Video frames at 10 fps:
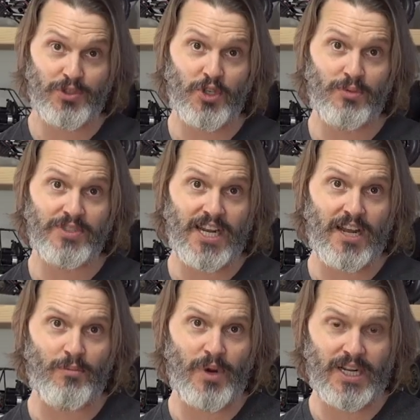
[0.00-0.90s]
tube
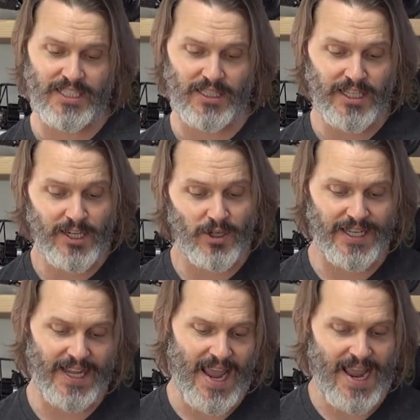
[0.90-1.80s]
setup, because it
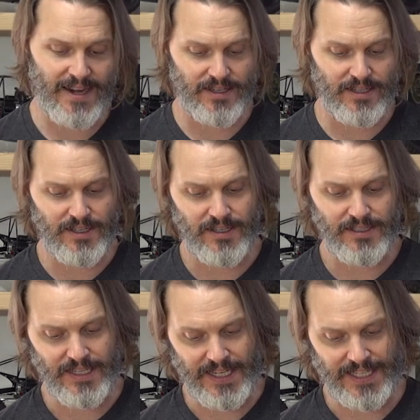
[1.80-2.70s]
literally can't
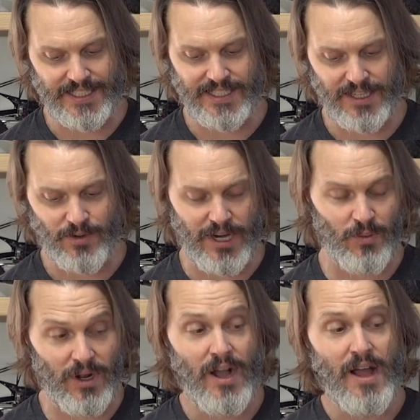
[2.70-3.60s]
accelerate
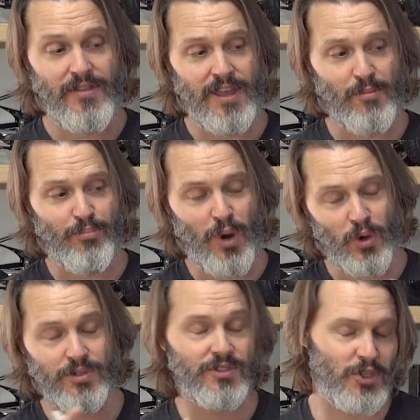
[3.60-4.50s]
well. The
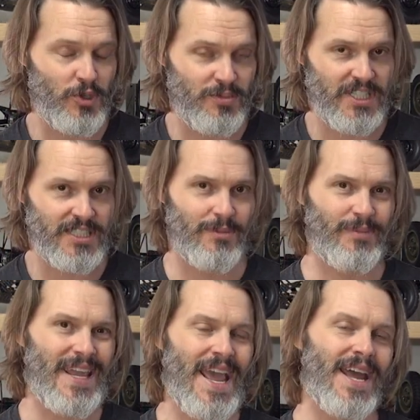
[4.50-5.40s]
Bowden tube
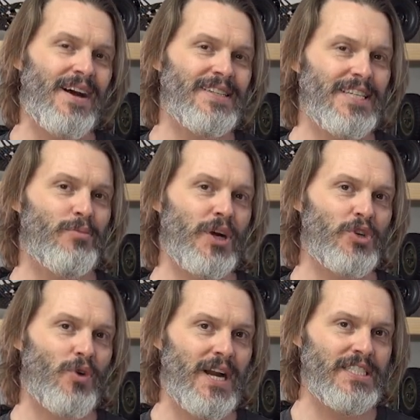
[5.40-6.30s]
system cannot
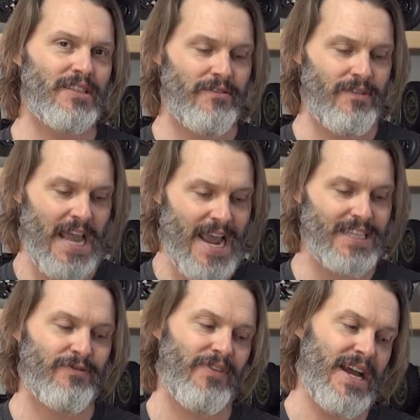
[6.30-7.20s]
depressurize
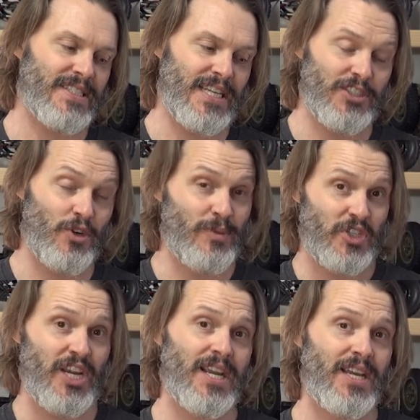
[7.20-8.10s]
as fast as your
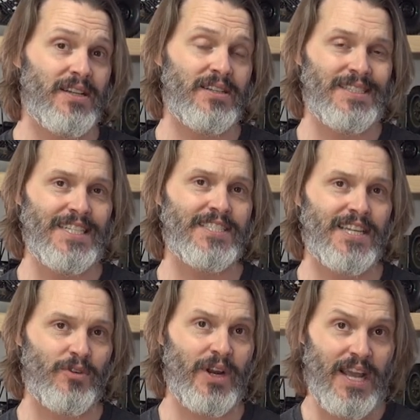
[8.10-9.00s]
machine can
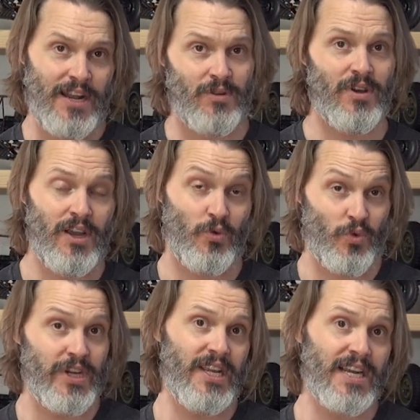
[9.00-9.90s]
decelerate and
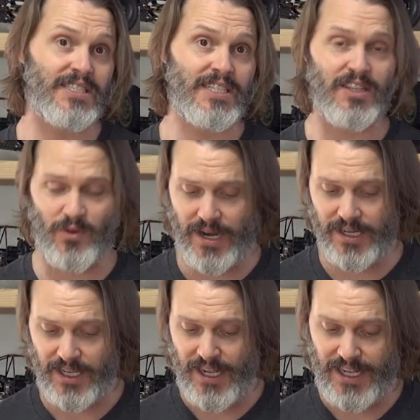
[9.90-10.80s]

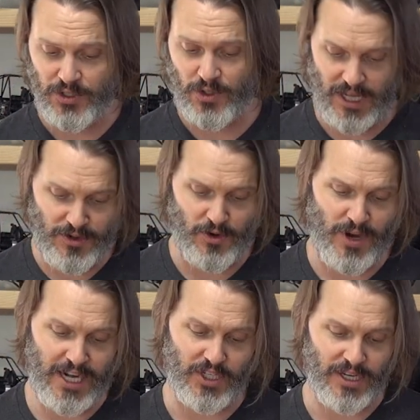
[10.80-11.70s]
re-accelerate into the other
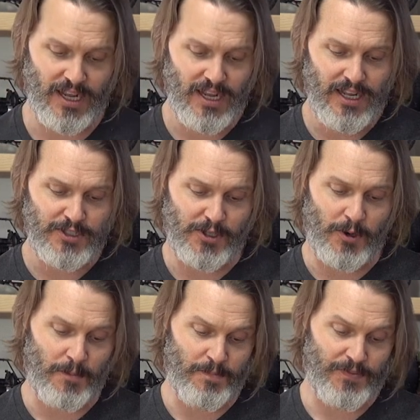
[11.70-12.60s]
direction.
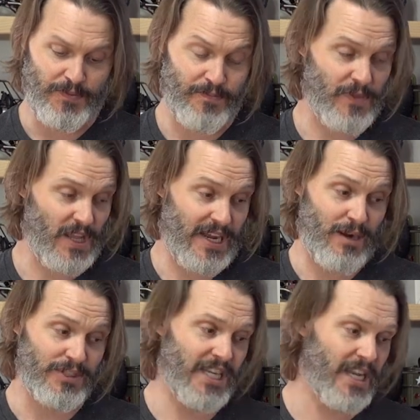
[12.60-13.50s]
So, like I
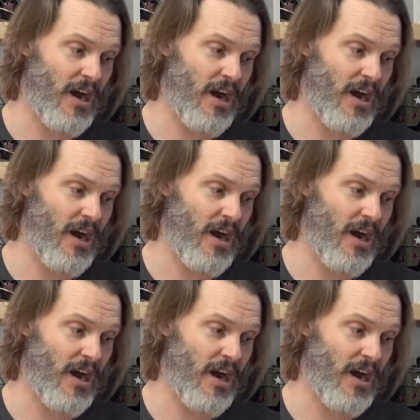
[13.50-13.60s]
was saying